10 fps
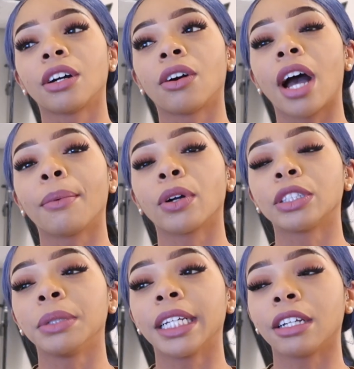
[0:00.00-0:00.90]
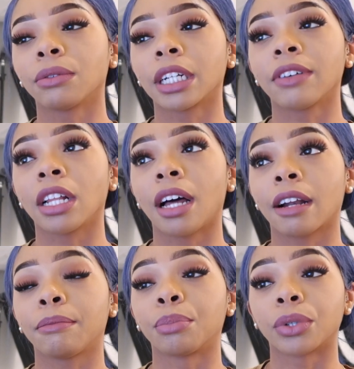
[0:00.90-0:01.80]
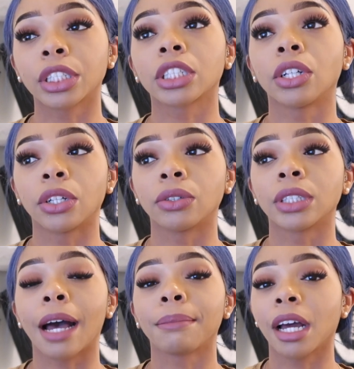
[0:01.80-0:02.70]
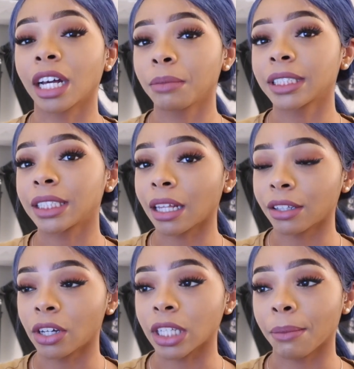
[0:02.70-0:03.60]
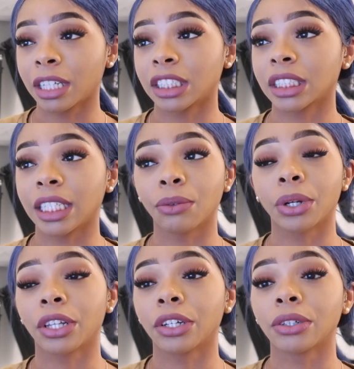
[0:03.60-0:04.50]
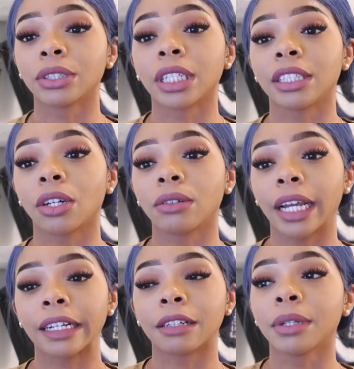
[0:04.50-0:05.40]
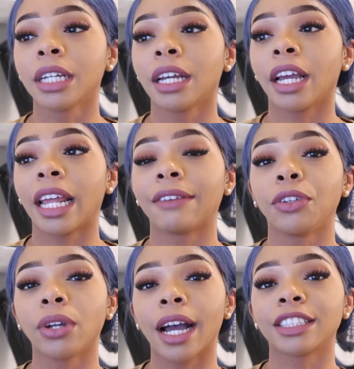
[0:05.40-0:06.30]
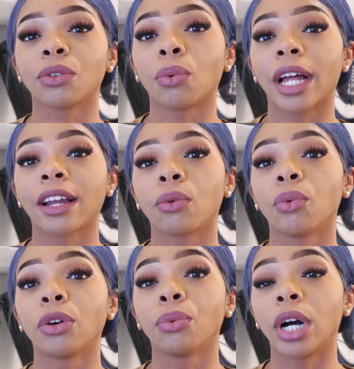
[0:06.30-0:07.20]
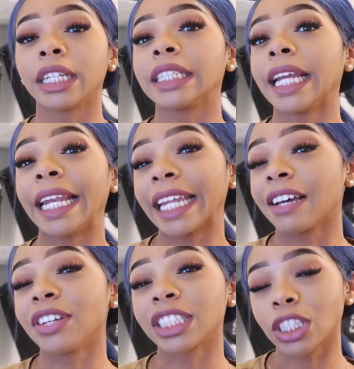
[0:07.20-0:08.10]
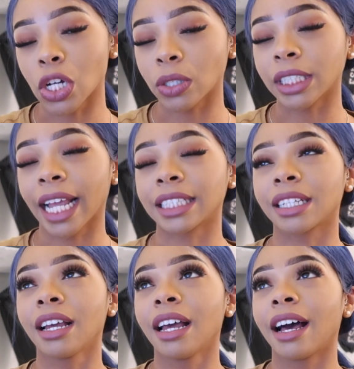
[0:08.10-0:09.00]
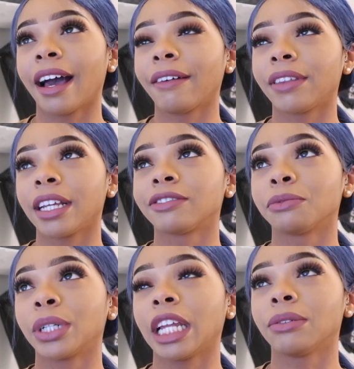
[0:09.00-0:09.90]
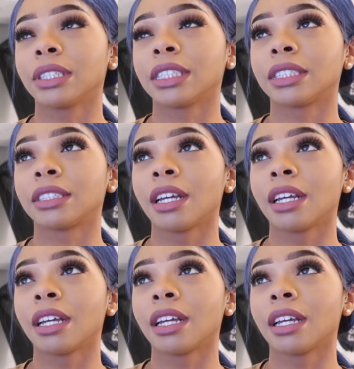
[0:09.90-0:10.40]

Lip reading: So I'm going to be getting rid of a lot of Brooks clothes. I'm not gonna be selling those. I'm gonna just get rid of those and donate them. And if you guys like would want any of his clothes, I have things from when he was